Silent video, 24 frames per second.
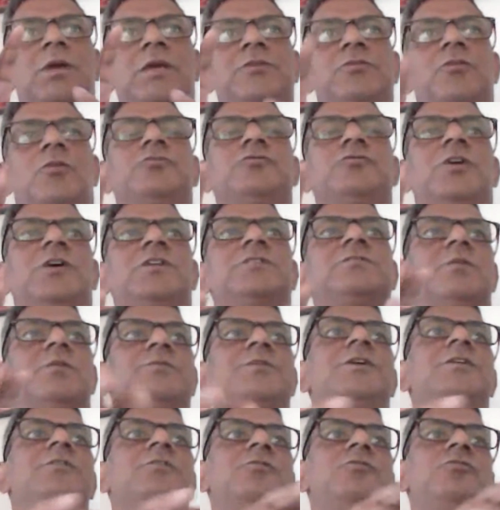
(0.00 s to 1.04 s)
It also has
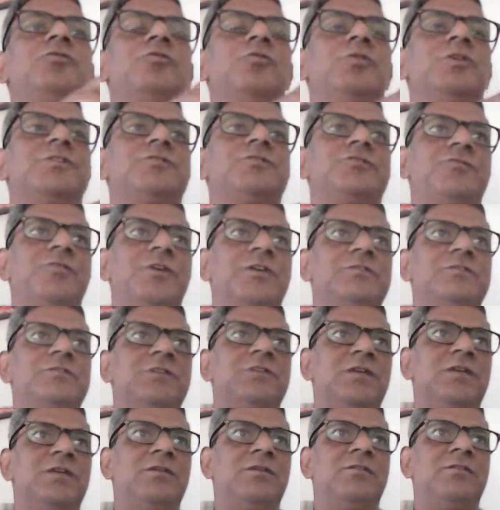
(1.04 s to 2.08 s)
something to do with stress
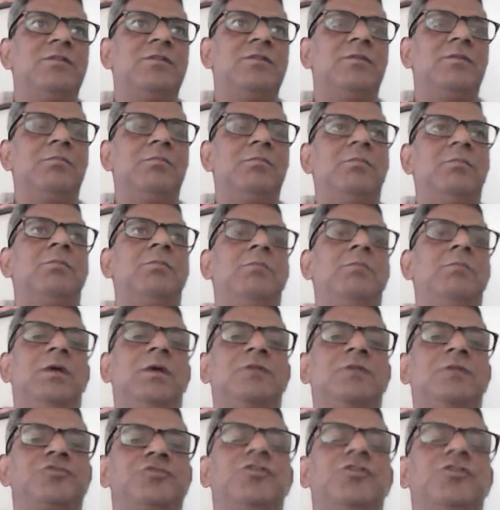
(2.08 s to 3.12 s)
and rhythm.
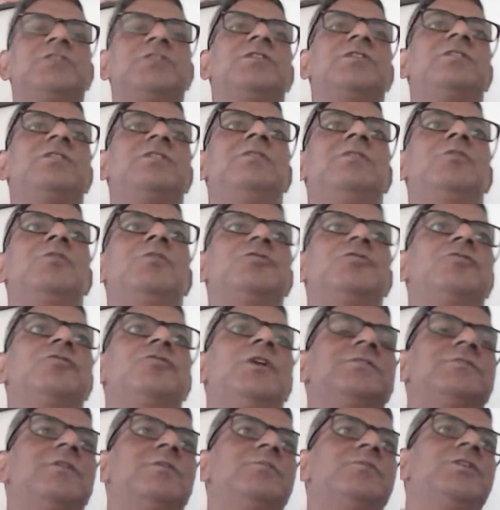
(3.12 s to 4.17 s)
Stress and rhythm also
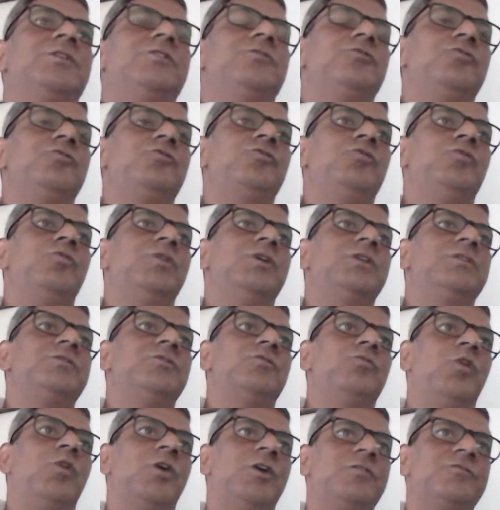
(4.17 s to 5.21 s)
has something to do with
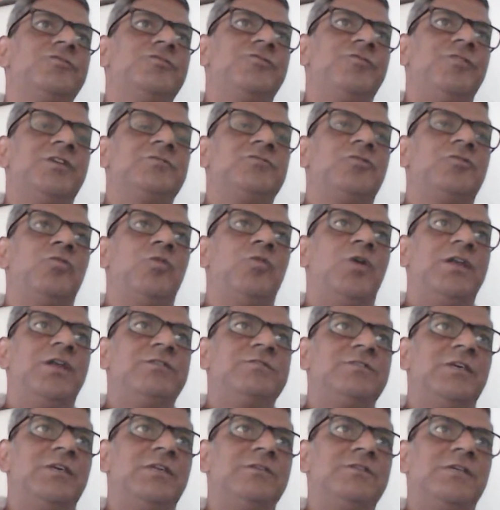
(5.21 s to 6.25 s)
word stress or word
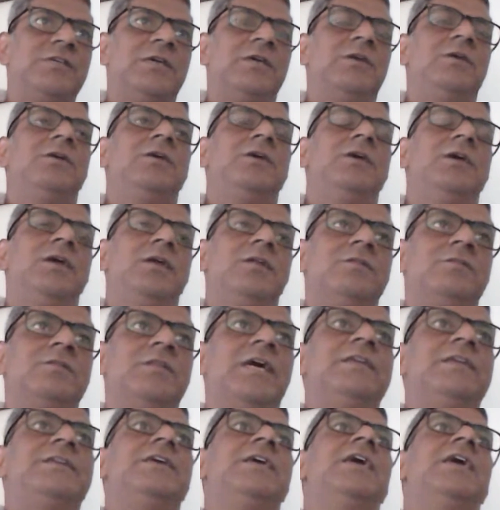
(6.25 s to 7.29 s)
accent.
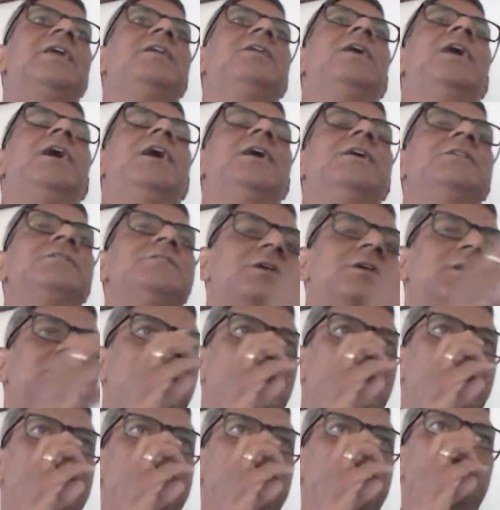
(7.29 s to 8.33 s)
That again has
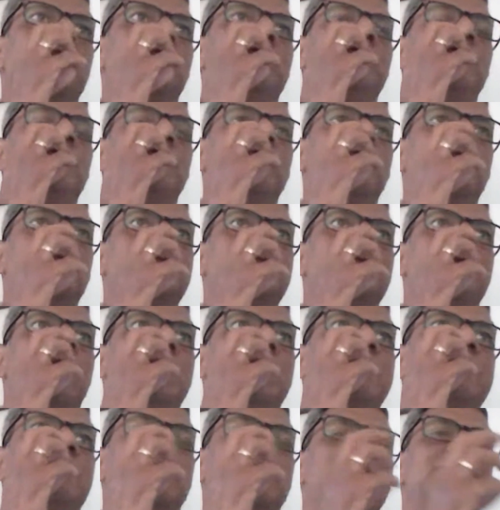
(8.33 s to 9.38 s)

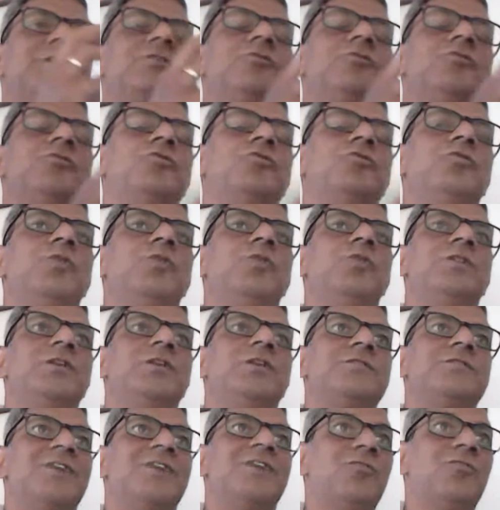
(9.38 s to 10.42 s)
something to do with
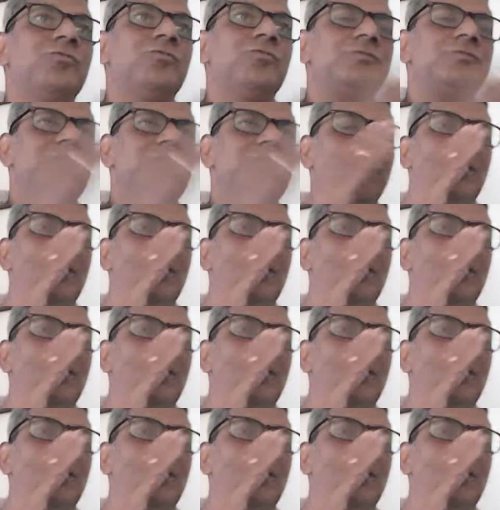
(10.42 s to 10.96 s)
the sounds,